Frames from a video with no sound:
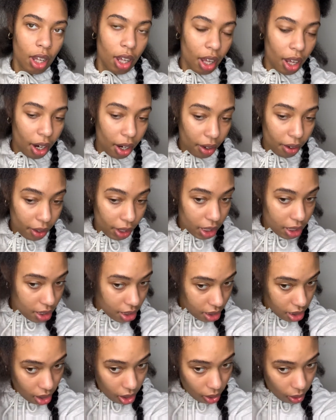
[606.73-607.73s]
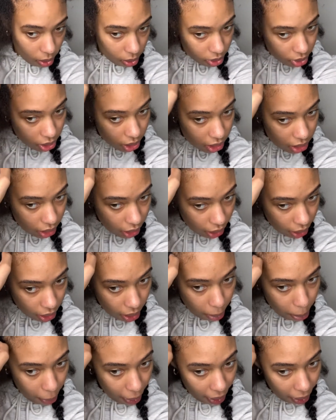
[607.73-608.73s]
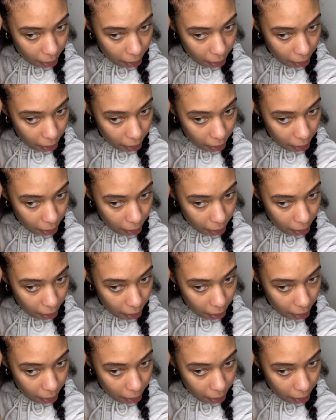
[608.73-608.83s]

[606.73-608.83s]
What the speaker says: All right, so just like the back